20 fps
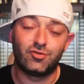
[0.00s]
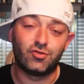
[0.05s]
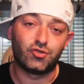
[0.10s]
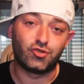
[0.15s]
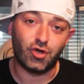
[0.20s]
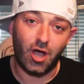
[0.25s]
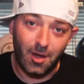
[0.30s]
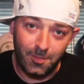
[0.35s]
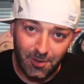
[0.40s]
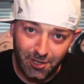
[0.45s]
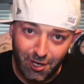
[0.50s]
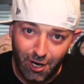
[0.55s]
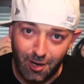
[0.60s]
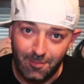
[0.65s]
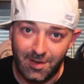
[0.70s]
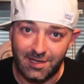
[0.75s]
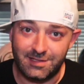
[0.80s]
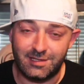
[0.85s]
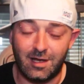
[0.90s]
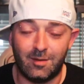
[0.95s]
Drop a
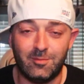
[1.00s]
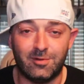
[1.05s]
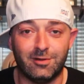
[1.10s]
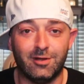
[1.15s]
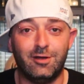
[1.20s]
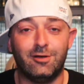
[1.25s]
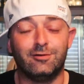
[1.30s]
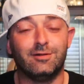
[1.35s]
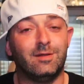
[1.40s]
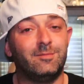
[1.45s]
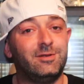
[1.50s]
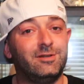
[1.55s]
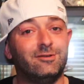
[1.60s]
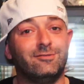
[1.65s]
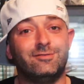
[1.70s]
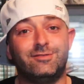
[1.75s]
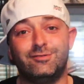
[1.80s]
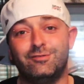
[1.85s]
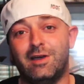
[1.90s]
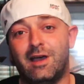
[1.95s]
comment down below. Let me know,
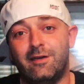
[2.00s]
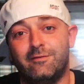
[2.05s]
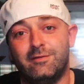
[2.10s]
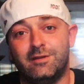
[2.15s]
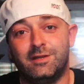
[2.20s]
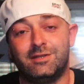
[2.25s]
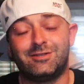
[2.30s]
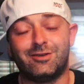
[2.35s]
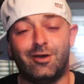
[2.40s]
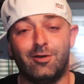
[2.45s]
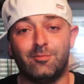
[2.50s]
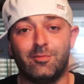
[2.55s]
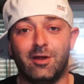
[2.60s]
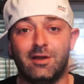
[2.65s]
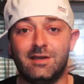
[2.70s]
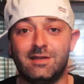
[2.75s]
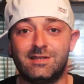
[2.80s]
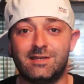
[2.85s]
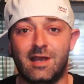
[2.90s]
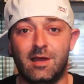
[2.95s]
do you have any Tom
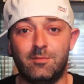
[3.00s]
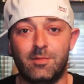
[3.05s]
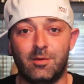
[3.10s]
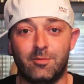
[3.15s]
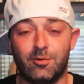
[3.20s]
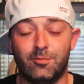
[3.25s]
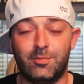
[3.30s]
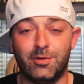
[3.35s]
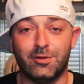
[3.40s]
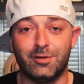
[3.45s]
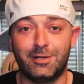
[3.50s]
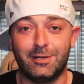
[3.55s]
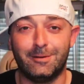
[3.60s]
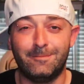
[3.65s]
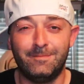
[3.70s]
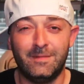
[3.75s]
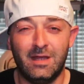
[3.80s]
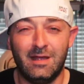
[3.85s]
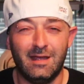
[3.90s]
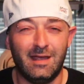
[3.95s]
Brady signed memorabilia?
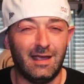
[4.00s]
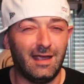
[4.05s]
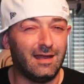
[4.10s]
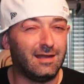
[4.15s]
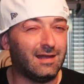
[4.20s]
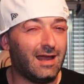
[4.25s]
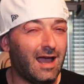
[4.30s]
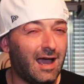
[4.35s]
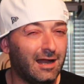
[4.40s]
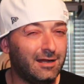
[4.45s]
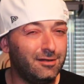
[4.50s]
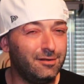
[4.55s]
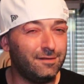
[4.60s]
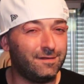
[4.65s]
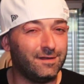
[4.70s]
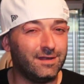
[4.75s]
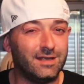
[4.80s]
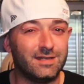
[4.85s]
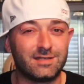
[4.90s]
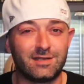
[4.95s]
And how do you
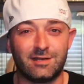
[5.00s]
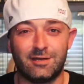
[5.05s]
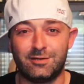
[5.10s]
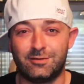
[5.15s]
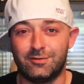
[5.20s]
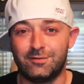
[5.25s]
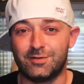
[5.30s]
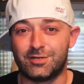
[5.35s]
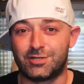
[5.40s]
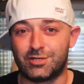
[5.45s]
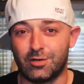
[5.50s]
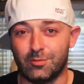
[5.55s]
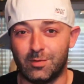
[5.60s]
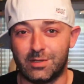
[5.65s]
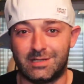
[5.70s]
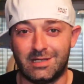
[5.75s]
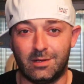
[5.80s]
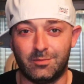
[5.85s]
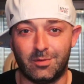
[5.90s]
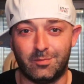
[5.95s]
think he's going to do this year with
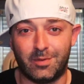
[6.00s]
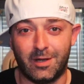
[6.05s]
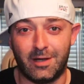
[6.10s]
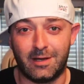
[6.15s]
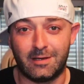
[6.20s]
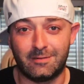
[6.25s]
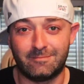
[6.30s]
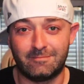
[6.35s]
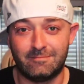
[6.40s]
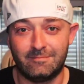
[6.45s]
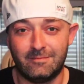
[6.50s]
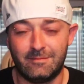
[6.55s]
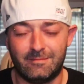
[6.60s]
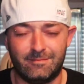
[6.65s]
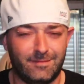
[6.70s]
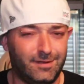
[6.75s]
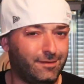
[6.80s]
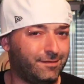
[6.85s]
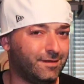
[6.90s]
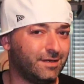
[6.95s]
Tampa Bay?
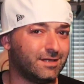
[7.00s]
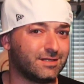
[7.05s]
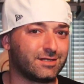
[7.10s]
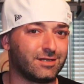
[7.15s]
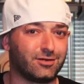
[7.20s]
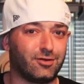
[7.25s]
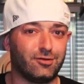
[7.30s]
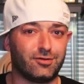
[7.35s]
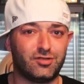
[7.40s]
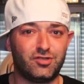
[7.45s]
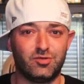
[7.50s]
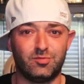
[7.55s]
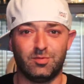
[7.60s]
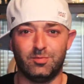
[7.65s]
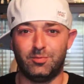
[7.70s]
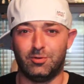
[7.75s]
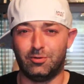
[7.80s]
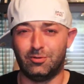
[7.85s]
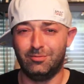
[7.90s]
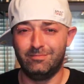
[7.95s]
Do you think he's going to go to the Super
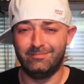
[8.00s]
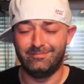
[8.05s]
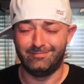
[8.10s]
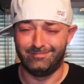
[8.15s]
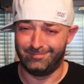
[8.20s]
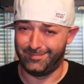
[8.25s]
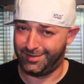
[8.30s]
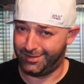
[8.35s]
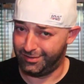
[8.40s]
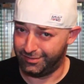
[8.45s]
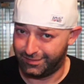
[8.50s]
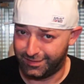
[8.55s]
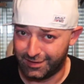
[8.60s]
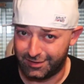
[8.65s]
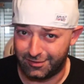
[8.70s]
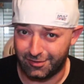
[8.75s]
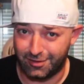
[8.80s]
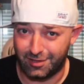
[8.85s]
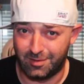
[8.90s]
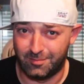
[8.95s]
Bowl? Do you think
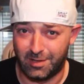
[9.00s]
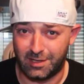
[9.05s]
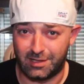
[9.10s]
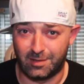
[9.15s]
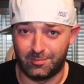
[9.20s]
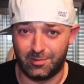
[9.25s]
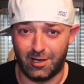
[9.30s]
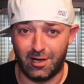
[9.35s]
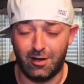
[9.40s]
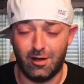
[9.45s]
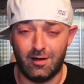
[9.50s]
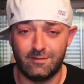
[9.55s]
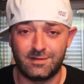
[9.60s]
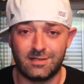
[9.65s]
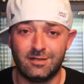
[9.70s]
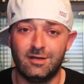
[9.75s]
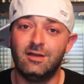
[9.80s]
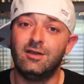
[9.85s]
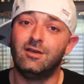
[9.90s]
they're going to make the playoffs?